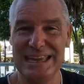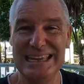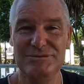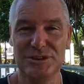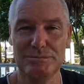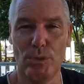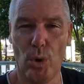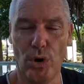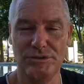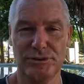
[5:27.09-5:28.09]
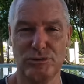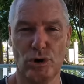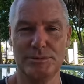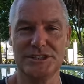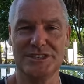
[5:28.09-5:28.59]
even more for
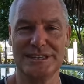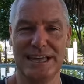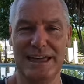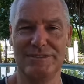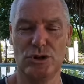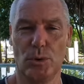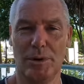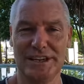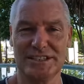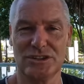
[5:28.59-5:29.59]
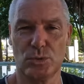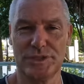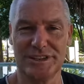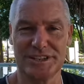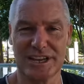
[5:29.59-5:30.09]
Robertson and the All Blacks to
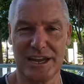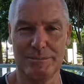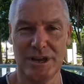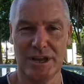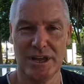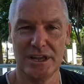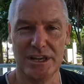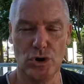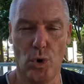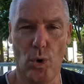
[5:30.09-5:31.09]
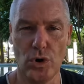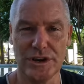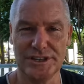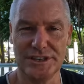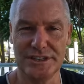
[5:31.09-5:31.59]
win this game in
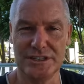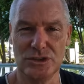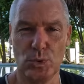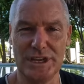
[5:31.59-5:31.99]
Auckland in the